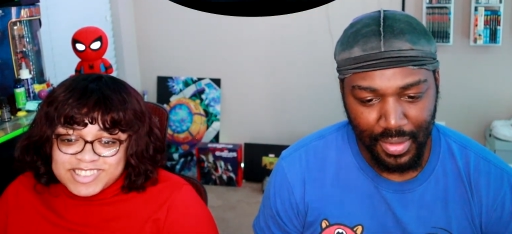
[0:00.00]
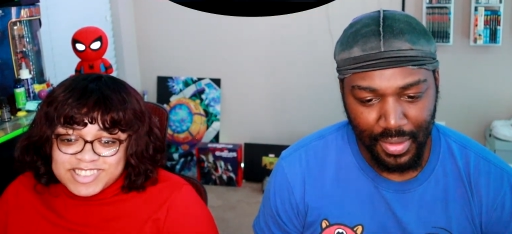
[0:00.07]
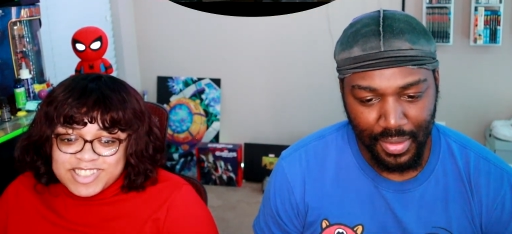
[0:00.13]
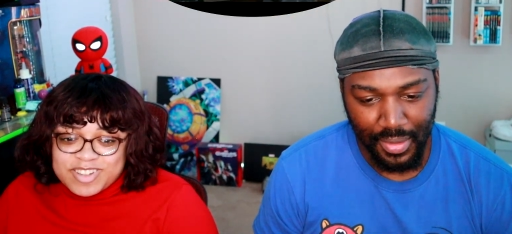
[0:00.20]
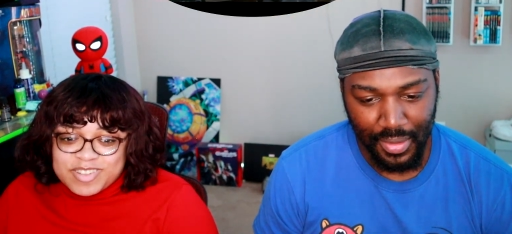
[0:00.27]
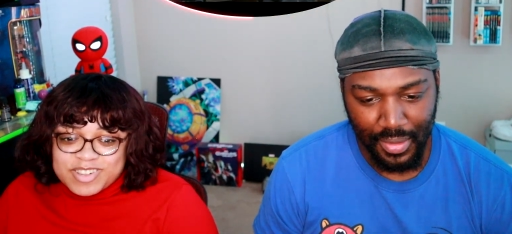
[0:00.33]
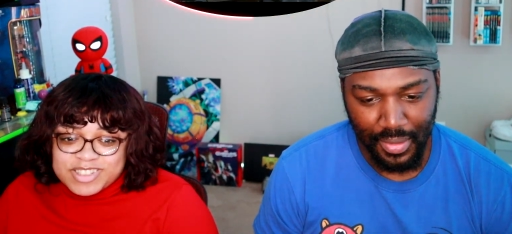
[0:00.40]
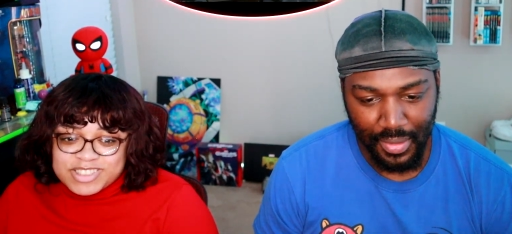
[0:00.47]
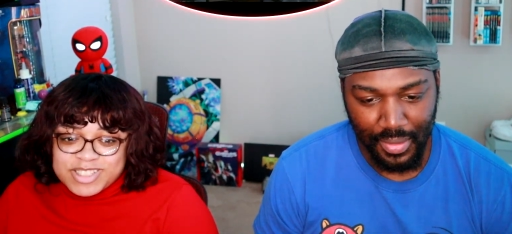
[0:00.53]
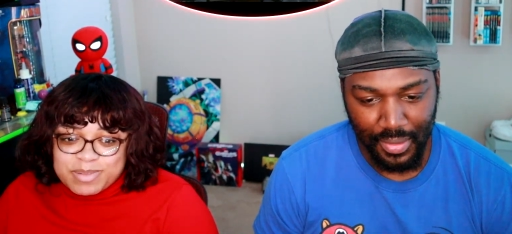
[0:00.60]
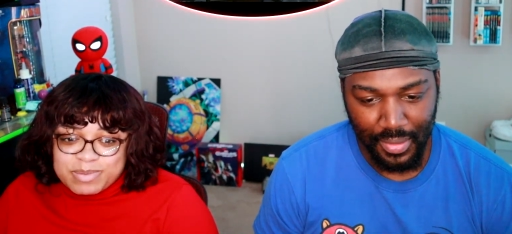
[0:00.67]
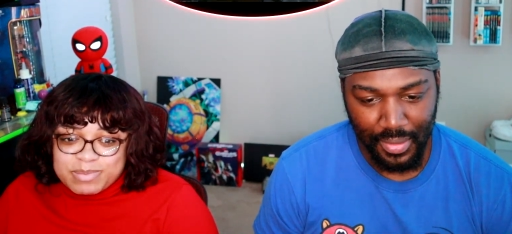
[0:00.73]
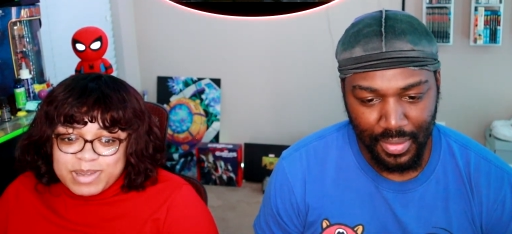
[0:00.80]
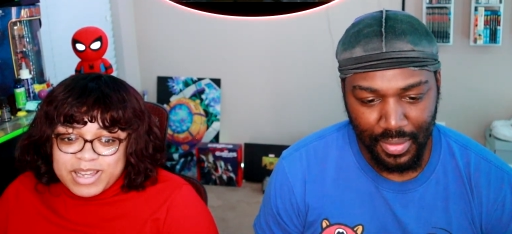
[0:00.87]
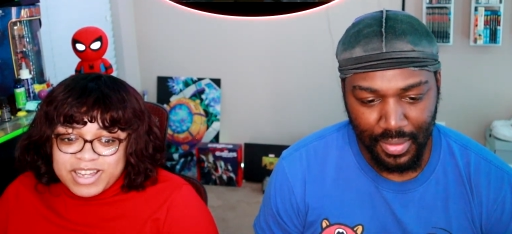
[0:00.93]
Speaker 1: Cause they were
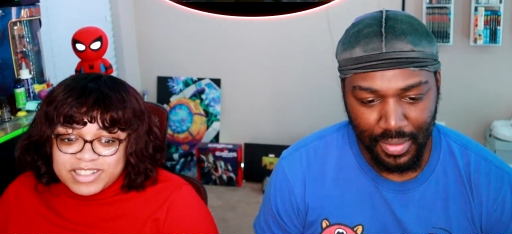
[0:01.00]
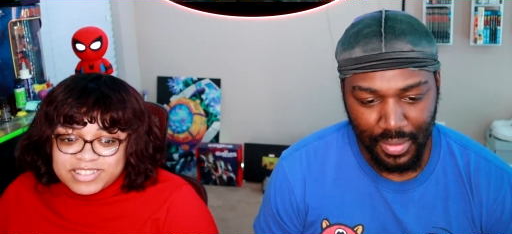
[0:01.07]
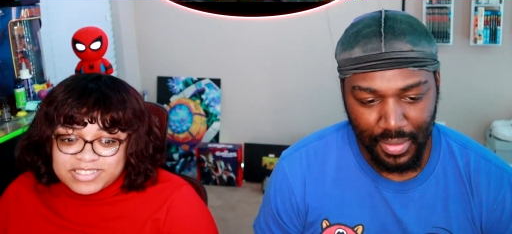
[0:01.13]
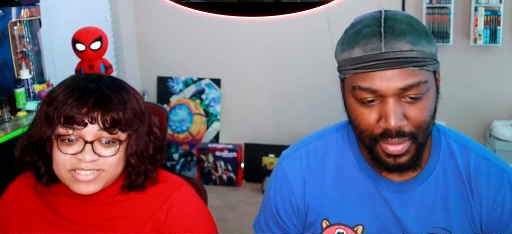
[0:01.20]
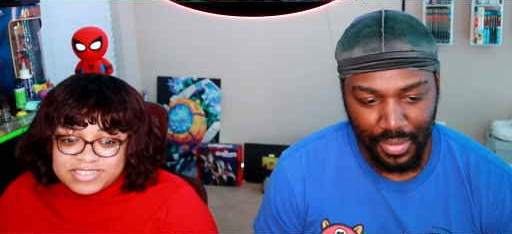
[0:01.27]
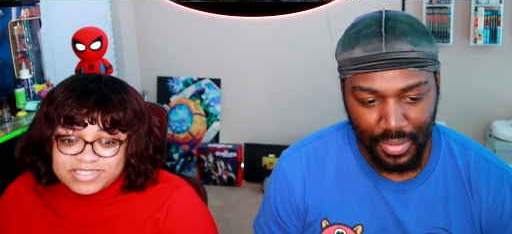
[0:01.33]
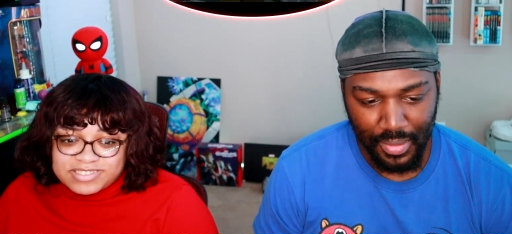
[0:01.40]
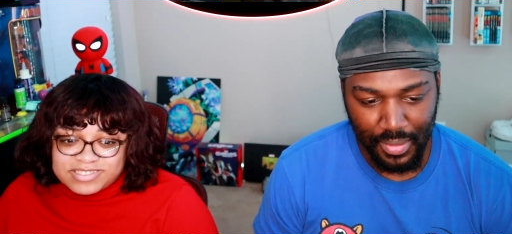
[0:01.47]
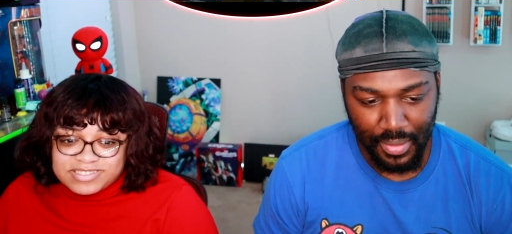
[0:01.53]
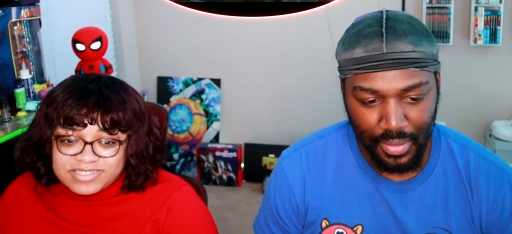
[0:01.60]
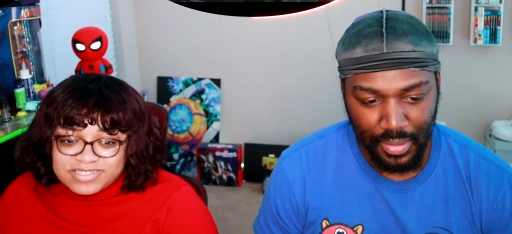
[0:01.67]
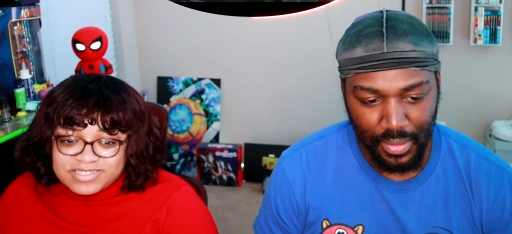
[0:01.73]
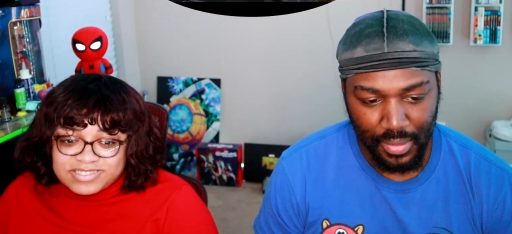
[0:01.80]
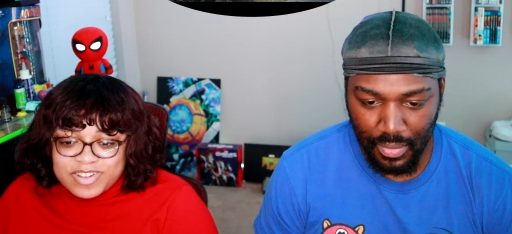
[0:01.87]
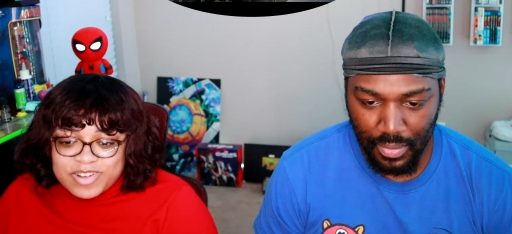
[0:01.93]
stepping back.
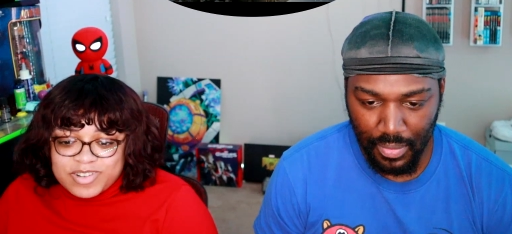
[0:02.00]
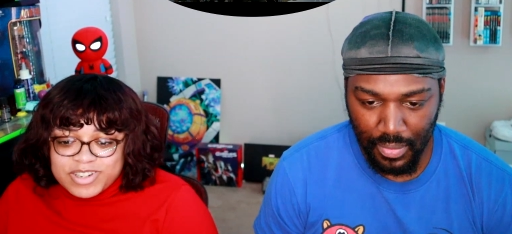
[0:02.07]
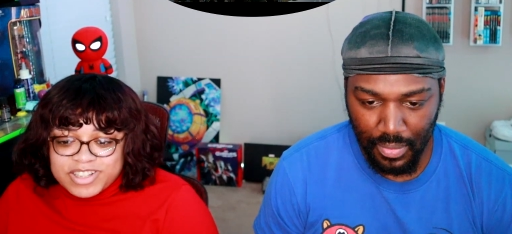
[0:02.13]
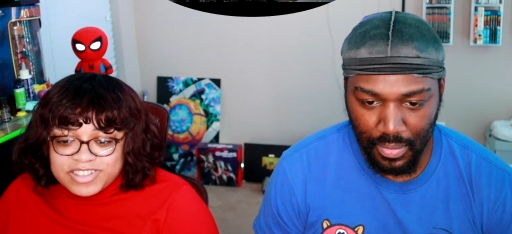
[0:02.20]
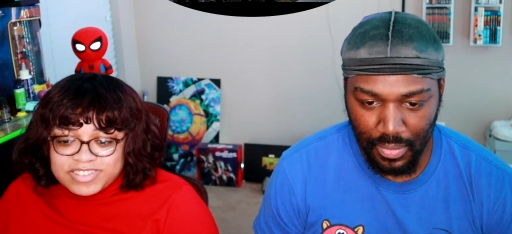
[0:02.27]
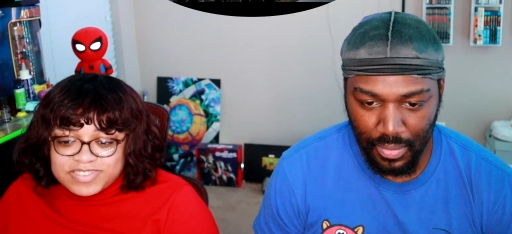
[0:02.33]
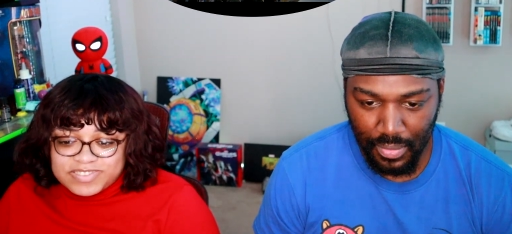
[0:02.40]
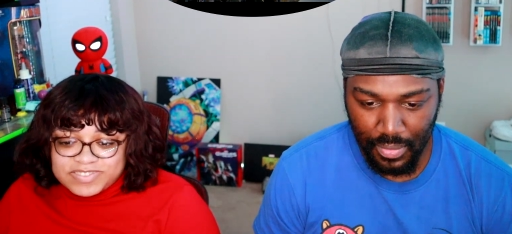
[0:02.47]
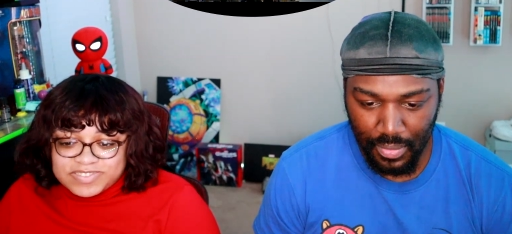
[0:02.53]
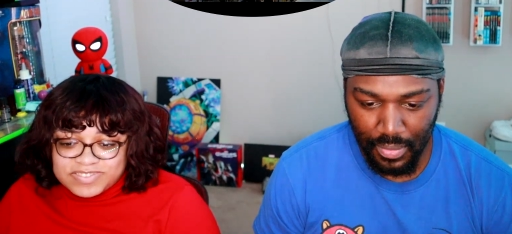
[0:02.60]
And on it.